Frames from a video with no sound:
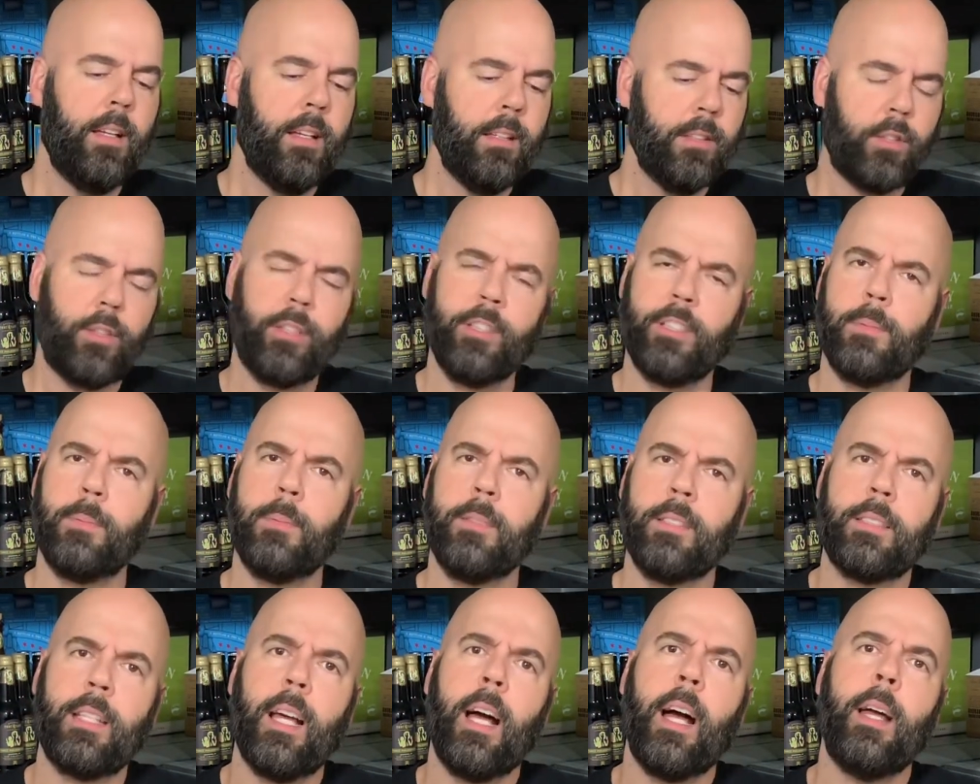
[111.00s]
It's
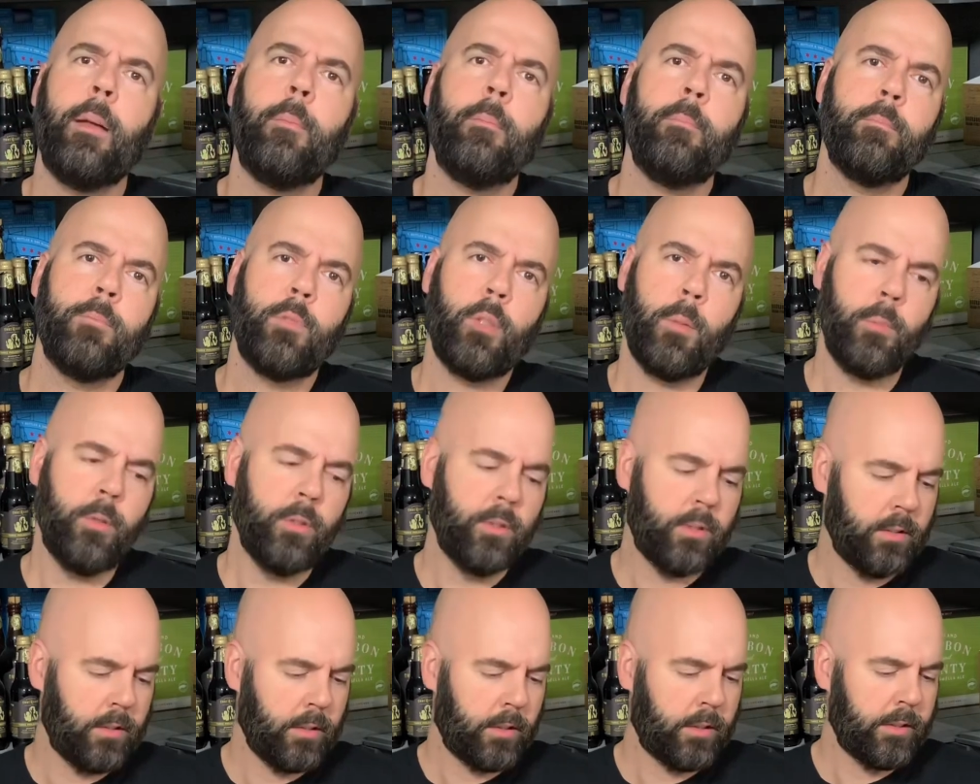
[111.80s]
Christmas time, so I'm
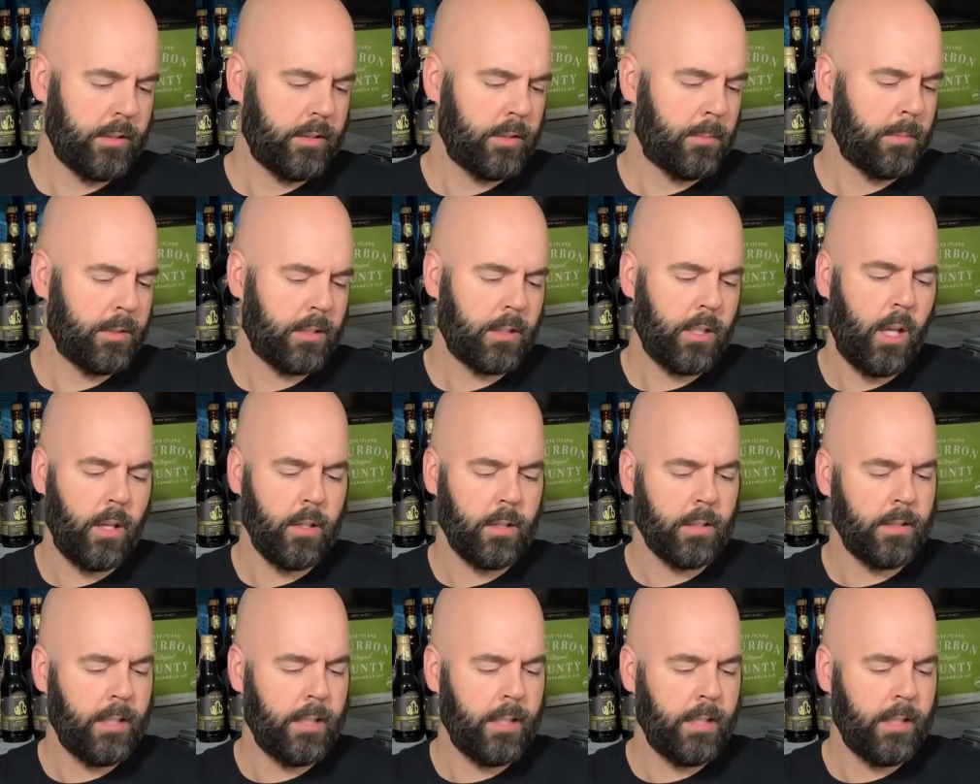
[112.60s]
using the Christmas color